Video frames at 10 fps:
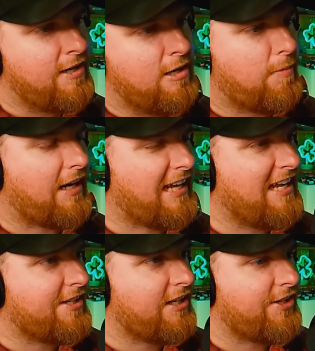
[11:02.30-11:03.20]
But I
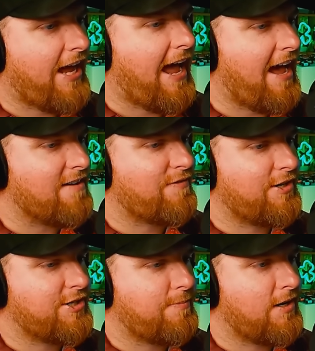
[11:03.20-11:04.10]
can't think of the
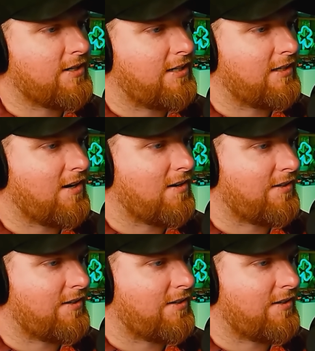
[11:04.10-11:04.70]
average American car